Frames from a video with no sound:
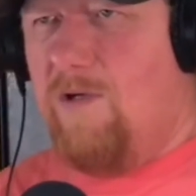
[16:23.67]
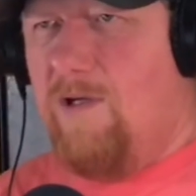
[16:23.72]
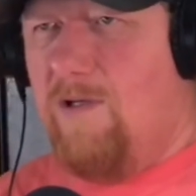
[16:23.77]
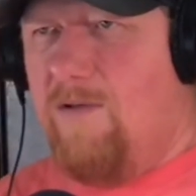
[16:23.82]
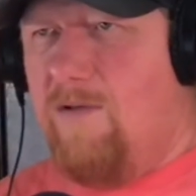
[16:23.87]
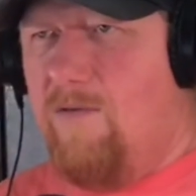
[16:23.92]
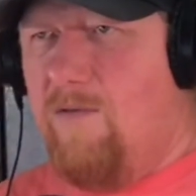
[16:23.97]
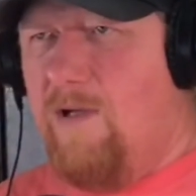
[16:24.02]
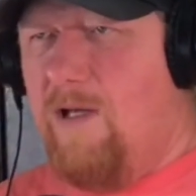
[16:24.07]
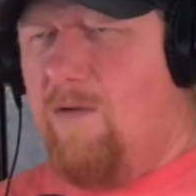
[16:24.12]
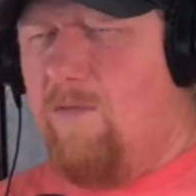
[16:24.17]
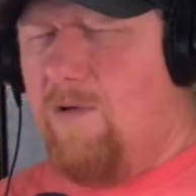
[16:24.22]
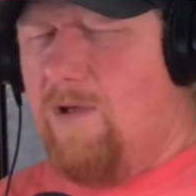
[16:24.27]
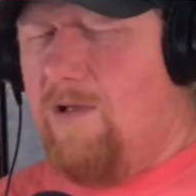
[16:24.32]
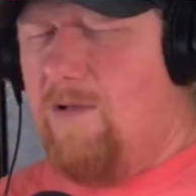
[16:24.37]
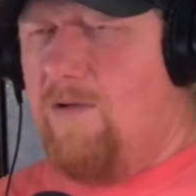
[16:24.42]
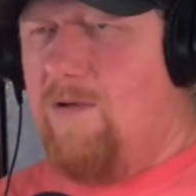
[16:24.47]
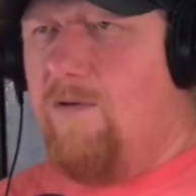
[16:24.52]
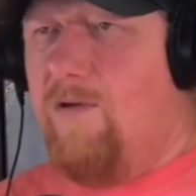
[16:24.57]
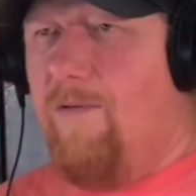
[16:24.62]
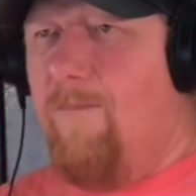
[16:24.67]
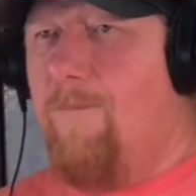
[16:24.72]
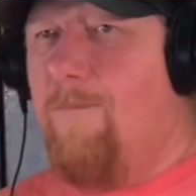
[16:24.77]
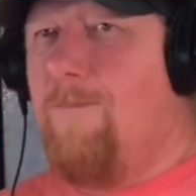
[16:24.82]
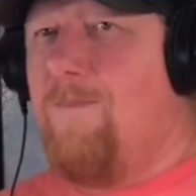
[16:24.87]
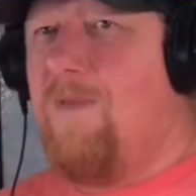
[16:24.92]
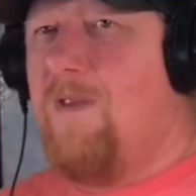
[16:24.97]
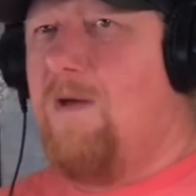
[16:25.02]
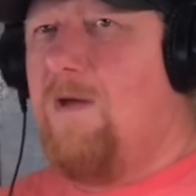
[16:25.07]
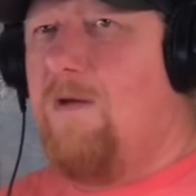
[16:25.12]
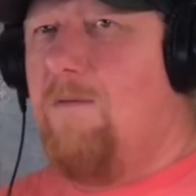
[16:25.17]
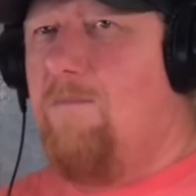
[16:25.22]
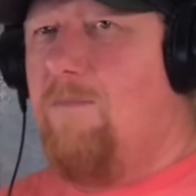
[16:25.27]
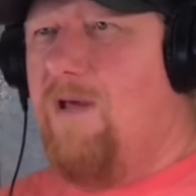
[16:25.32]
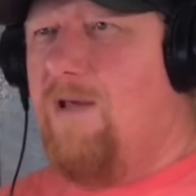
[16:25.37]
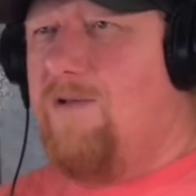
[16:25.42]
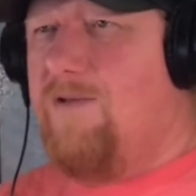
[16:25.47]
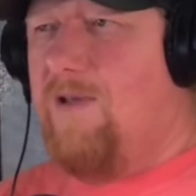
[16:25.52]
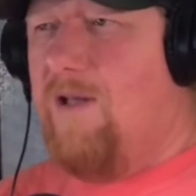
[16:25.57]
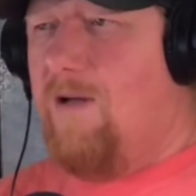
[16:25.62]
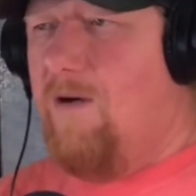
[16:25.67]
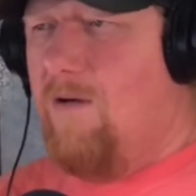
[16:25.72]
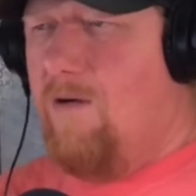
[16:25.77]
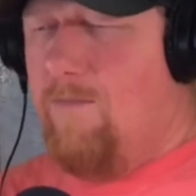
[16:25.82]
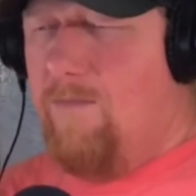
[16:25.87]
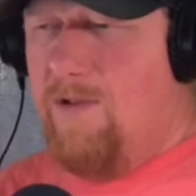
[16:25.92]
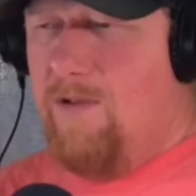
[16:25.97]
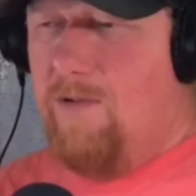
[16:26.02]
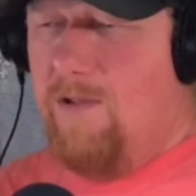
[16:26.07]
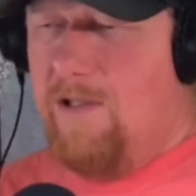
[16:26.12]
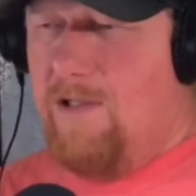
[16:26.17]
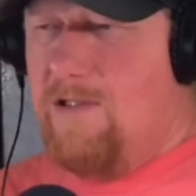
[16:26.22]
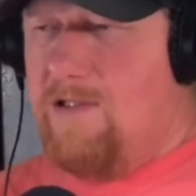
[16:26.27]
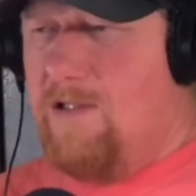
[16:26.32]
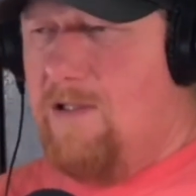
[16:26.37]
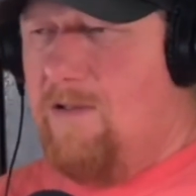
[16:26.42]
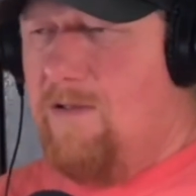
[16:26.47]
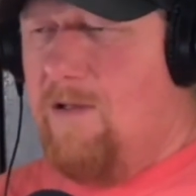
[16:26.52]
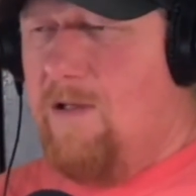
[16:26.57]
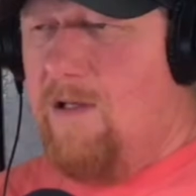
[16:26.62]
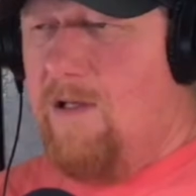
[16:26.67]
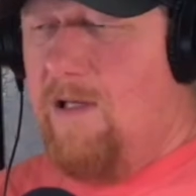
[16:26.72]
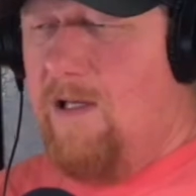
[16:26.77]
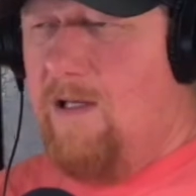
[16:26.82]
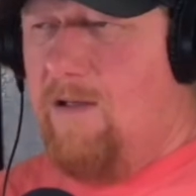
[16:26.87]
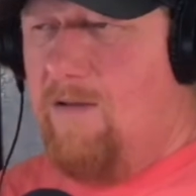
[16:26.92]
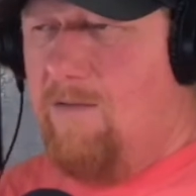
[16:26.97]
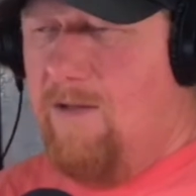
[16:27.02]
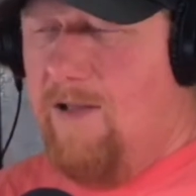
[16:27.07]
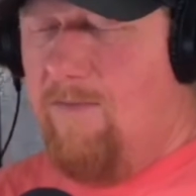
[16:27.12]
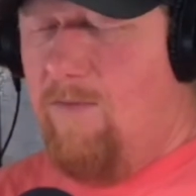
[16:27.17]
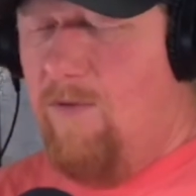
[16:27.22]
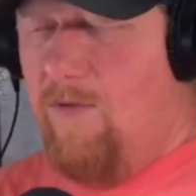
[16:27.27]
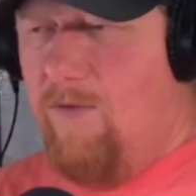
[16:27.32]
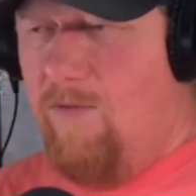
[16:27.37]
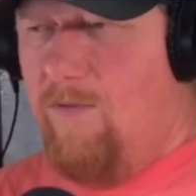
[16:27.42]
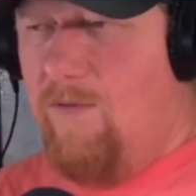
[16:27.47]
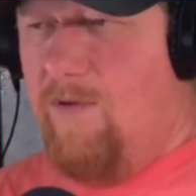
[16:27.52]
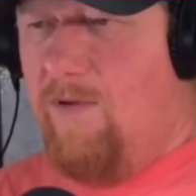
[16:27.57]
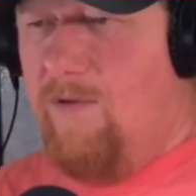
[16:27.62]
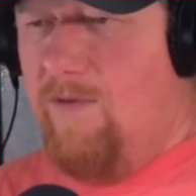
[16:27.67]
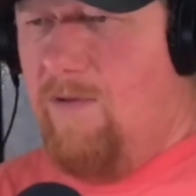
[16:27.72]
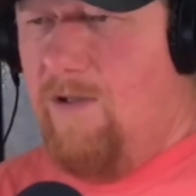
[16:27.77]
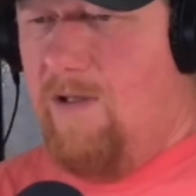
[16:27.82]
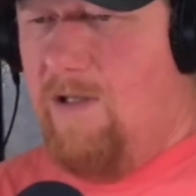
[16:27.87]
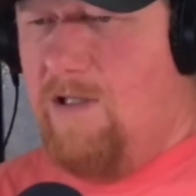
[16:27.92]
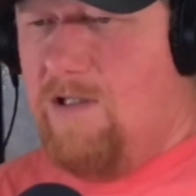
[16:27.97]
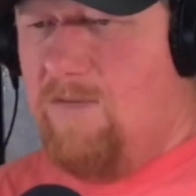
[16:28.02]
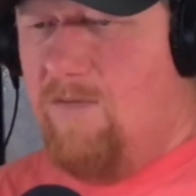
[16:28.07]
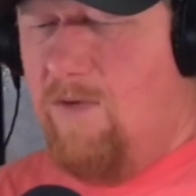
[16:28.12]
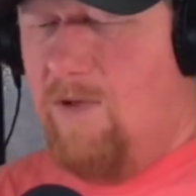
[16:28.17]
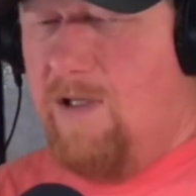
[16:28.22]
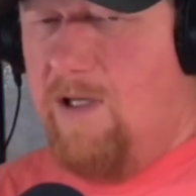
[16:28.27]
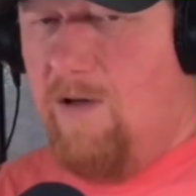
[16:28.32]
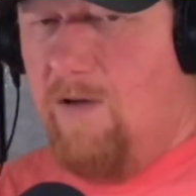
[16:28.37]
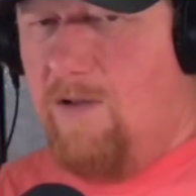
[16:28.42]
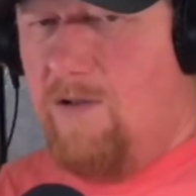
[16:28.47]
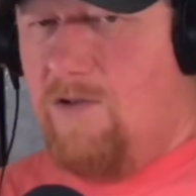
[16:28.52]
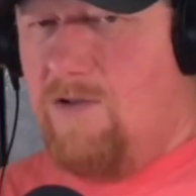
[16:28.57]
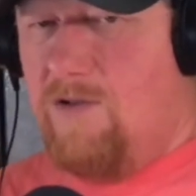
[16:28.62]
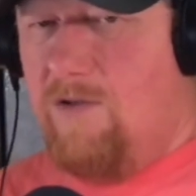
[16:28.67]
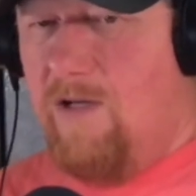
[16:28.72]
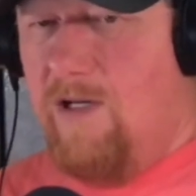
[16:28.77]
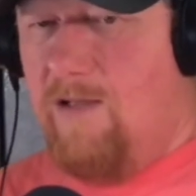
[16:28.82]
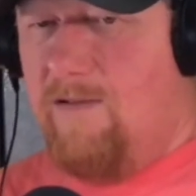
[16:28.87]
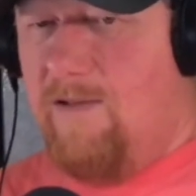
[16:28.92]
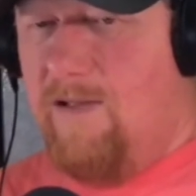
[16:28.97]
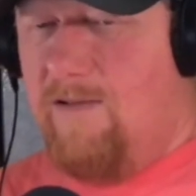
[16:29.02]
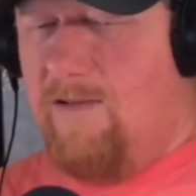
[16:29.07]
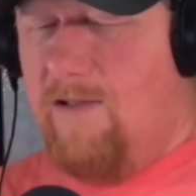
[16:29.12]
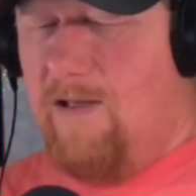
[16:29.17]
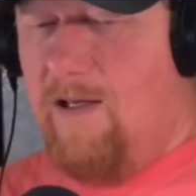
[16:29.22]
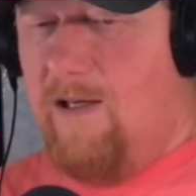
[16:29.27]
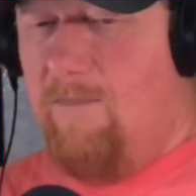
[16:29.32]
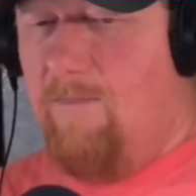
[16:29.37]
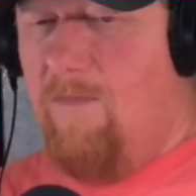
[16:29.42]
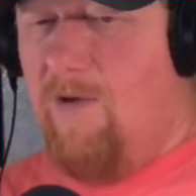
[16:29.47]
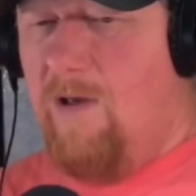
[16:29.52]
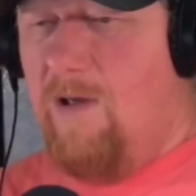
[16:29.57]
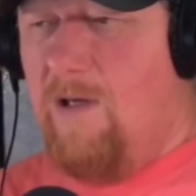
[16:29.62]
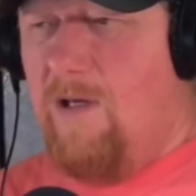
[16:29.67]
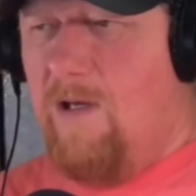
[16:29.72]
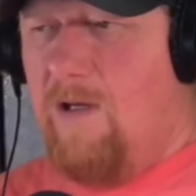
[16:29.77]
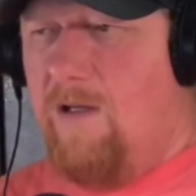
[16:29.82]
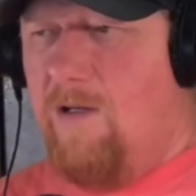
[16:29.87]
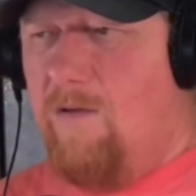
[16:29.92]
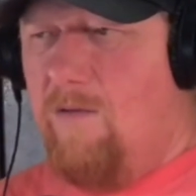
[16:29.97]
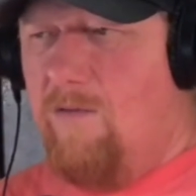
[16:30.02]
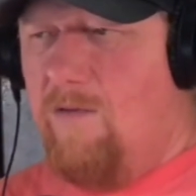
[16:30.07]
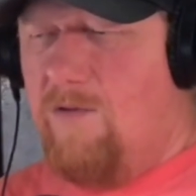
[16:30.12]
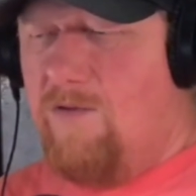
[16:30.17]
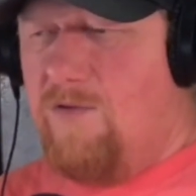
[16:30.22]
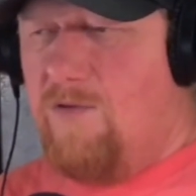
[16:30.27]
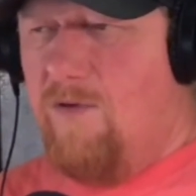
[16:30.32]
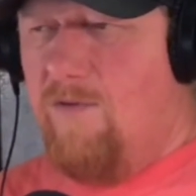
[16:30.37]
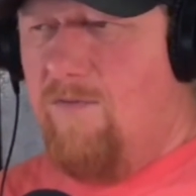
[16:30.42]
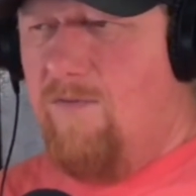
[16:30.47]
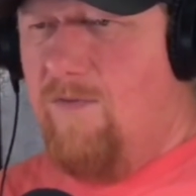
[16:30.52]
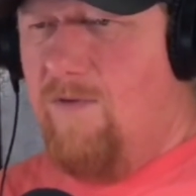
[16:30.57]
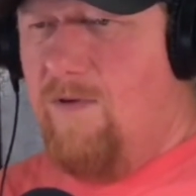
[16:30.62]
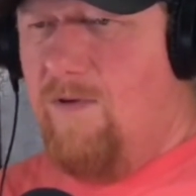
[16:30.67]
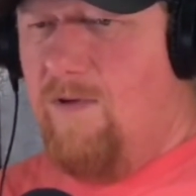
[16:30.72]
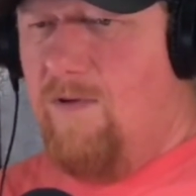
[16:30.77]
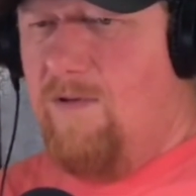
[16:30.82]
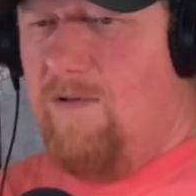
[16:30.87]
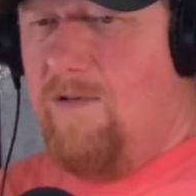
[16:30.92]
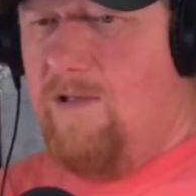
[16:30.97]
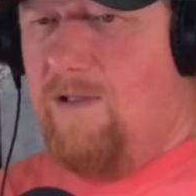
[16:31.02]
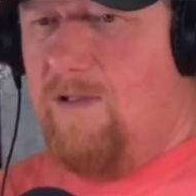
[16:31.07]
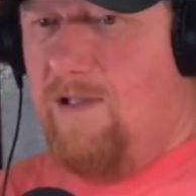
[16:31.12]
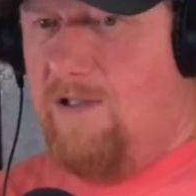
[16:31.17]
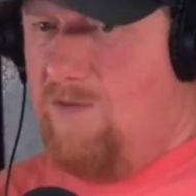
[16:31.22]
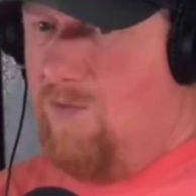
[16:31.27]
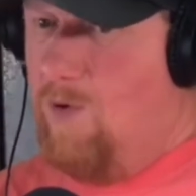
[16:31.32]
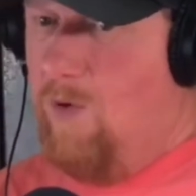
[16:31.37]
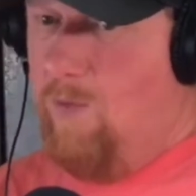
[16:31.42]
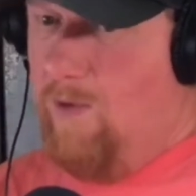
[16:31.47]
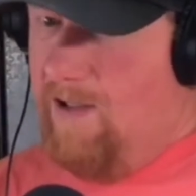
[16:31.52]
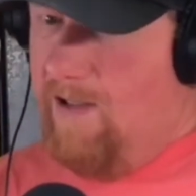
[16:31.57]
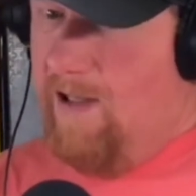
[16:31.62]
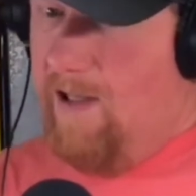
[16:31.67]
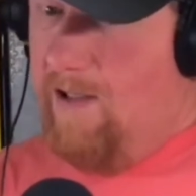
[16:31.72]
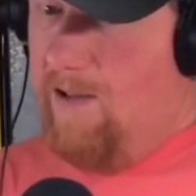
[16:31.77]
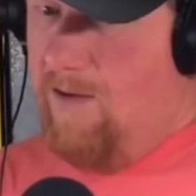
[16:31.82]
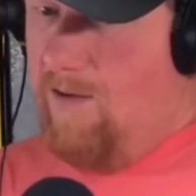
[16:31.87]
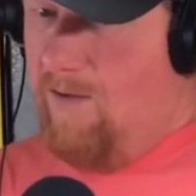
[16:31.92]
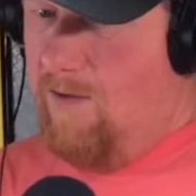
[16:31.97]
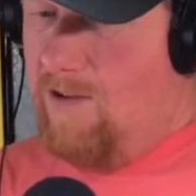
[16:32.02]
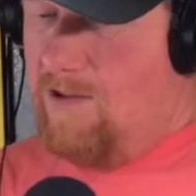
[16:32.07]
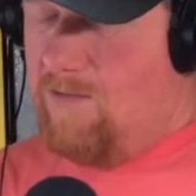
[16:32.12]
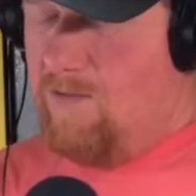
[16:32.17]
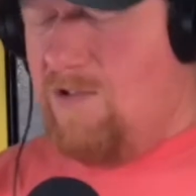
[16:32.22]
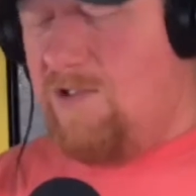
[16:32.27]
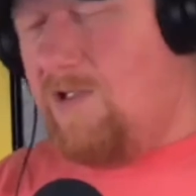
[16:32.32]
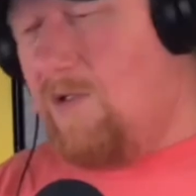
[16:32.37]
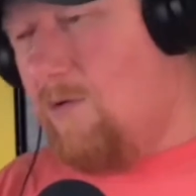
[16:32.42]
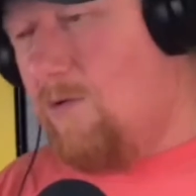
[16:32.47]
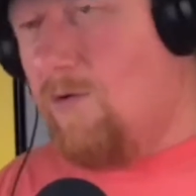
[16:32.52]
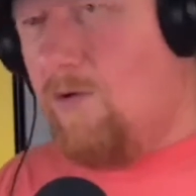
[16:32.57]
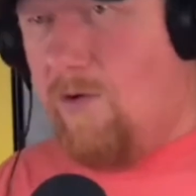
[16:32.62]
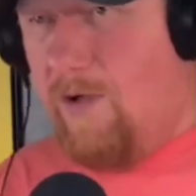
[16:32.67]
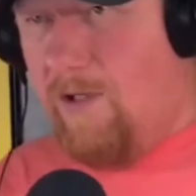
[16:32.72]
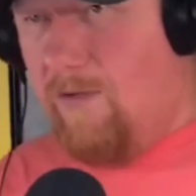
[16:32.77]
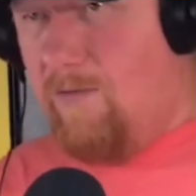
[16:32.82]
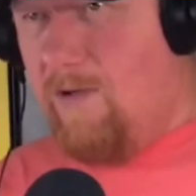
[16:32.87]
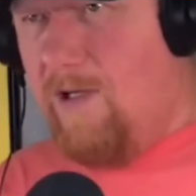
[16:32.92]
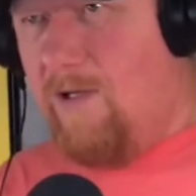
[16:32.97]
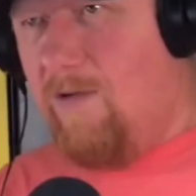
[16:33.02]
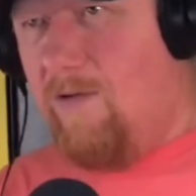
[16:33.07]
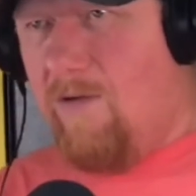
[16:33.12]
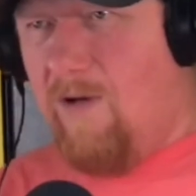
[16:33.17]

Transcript: to do and how we're going to do it based on our abilities and the level that each of our characters are at that time. Sort of dictates what we can do, because we're still learning, right? How